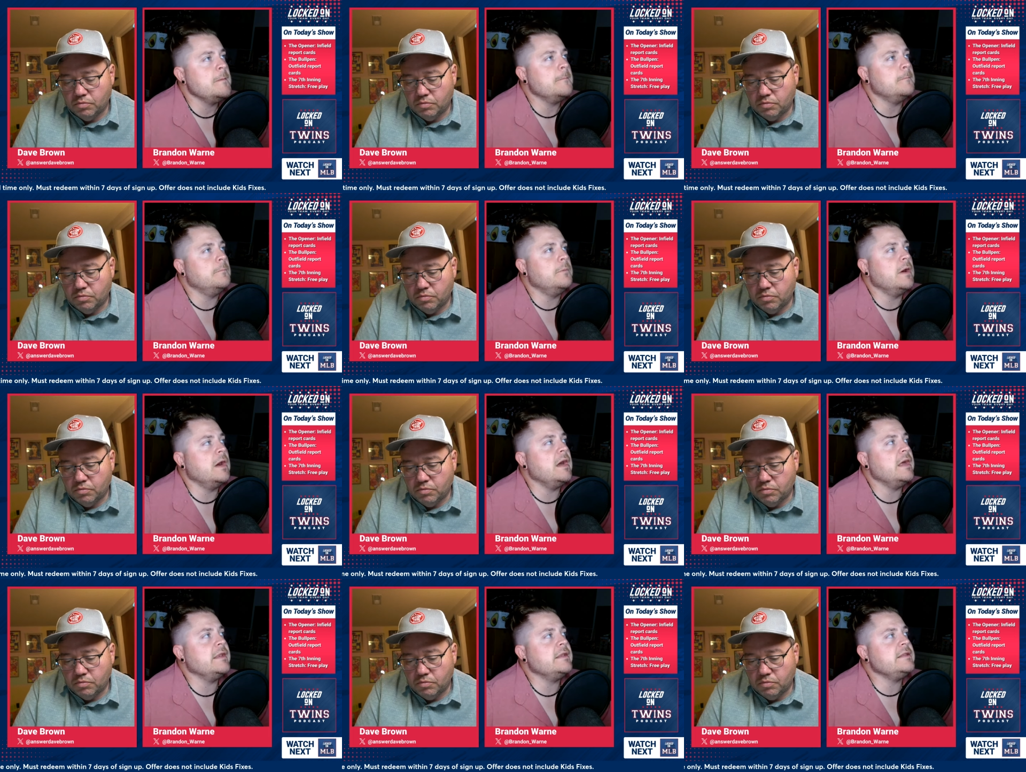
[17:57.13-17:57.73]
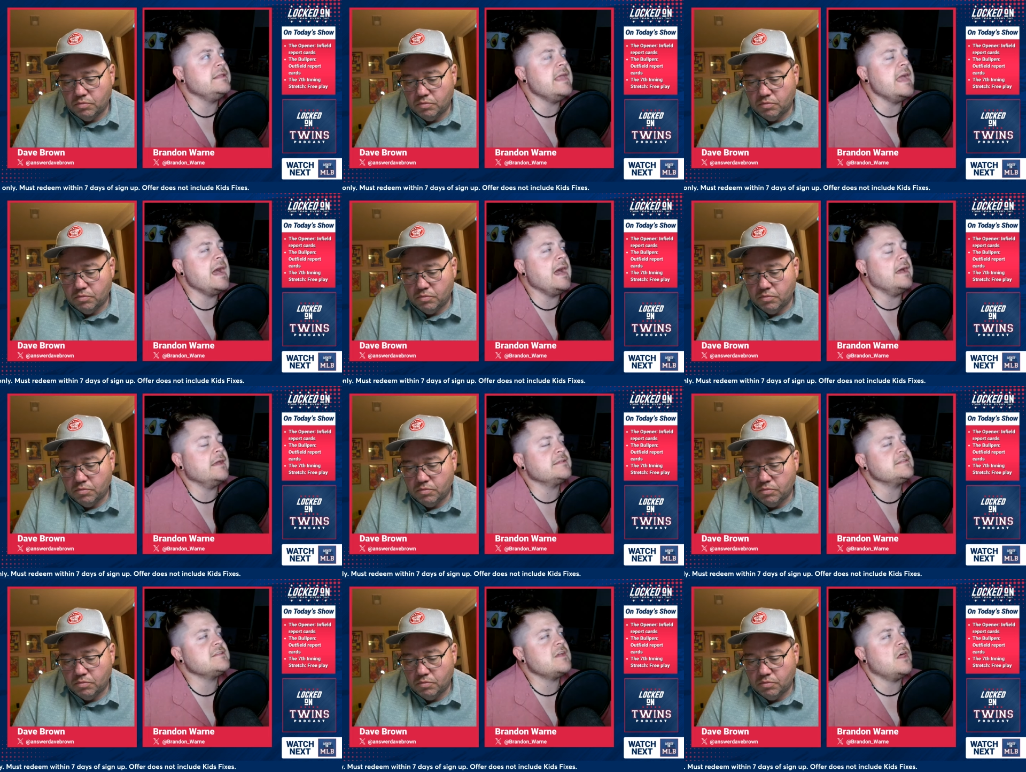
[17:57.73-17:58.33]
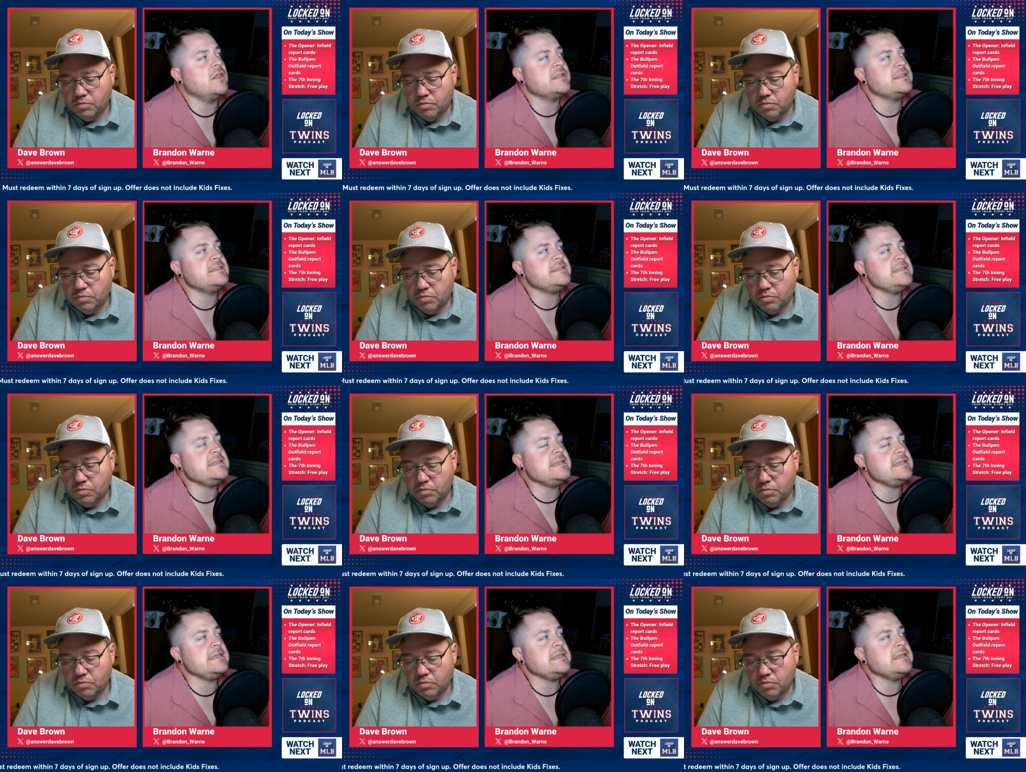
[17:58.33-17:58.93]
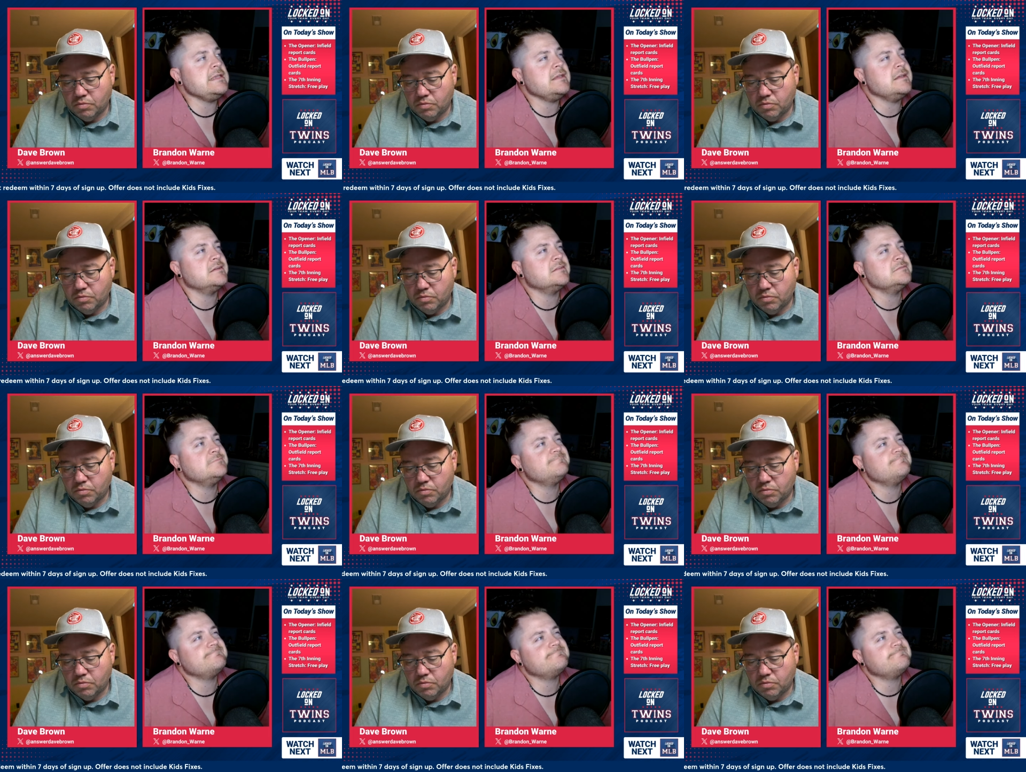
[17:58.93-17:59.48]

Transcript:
Speaker 1: But yeah, a solid D.